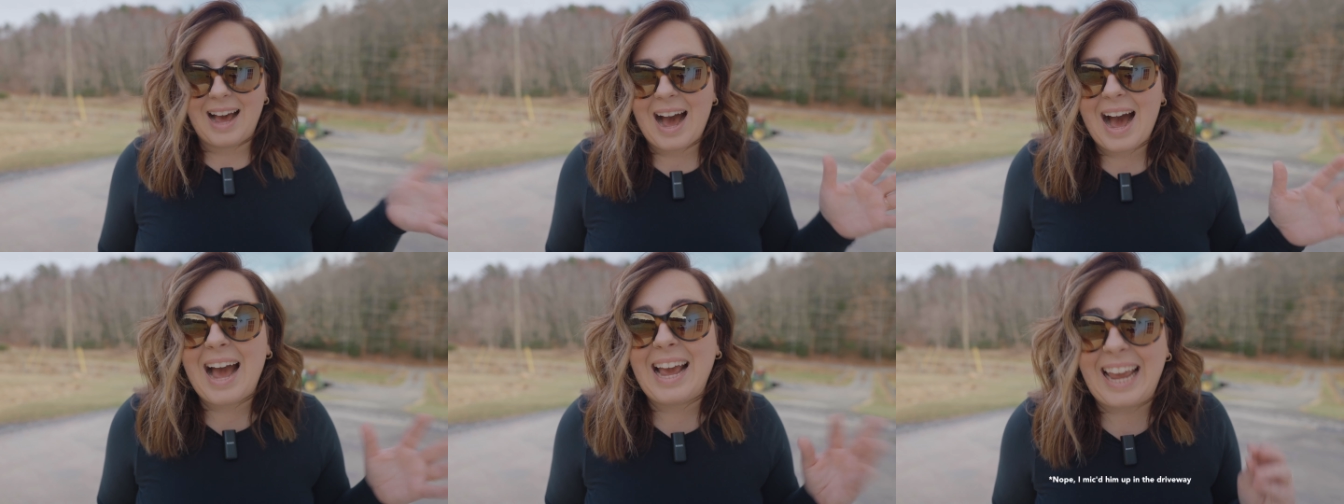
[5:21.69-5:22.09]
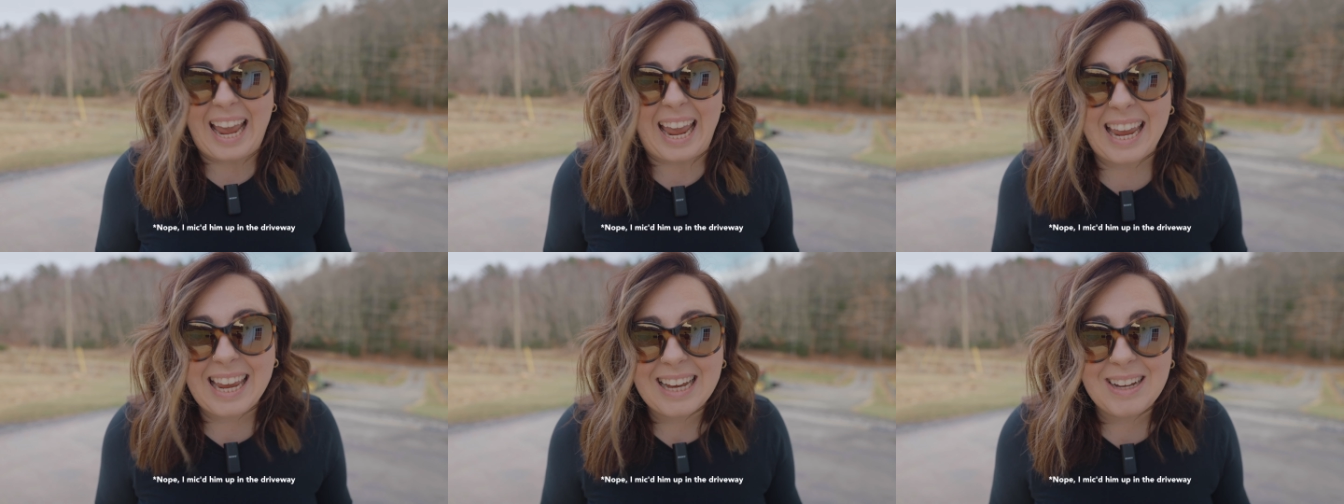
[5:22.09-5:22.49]
I
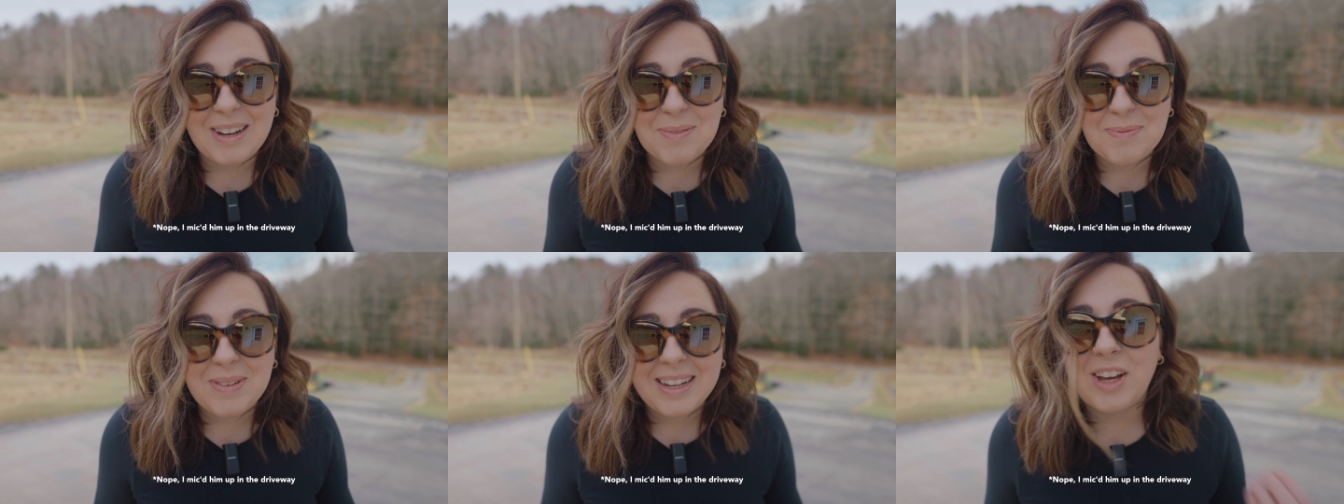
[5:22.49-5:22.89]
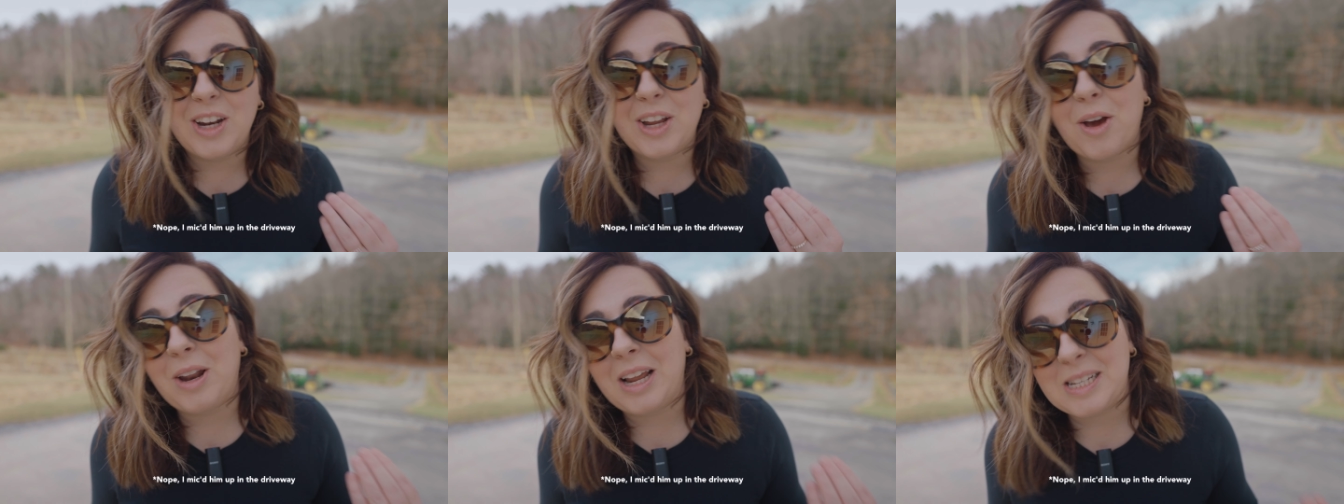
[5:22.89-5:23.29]
am
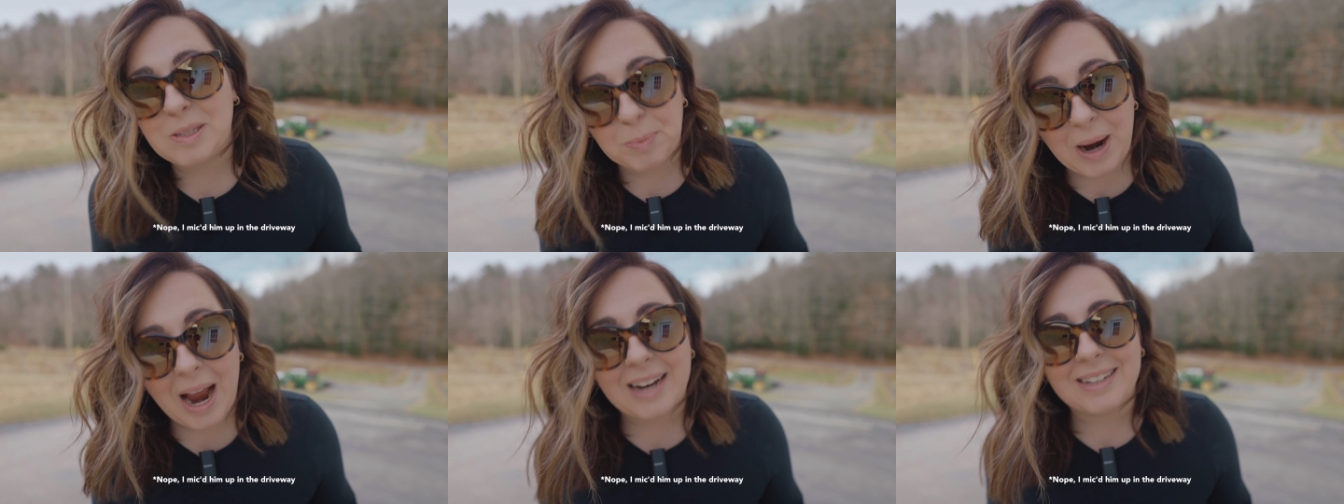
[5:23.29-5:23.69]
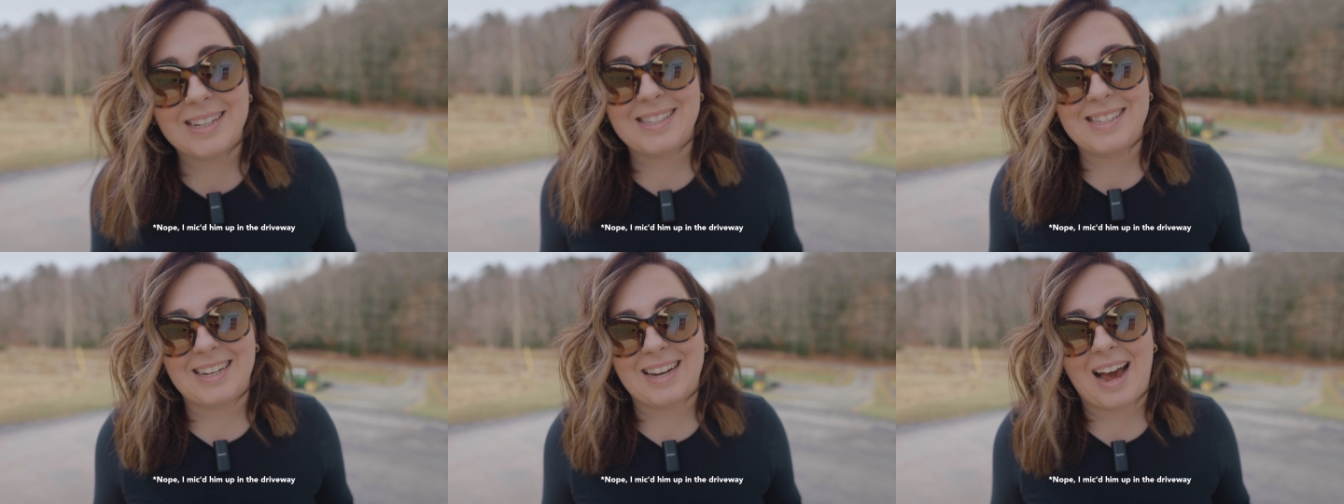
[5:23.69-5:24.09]
gonna go to his
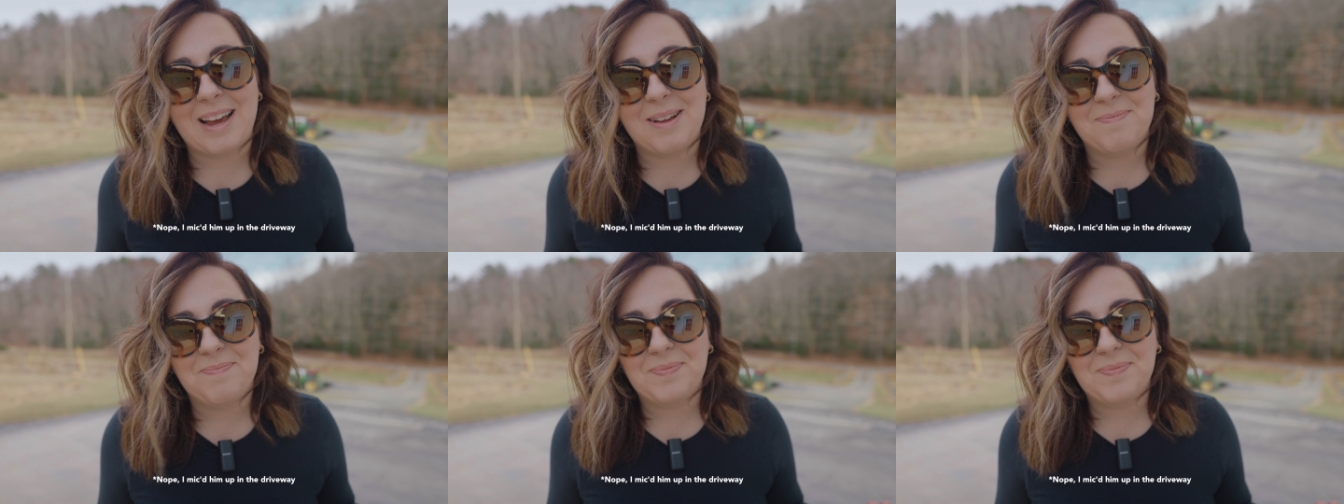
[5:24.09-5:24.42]
practice tonight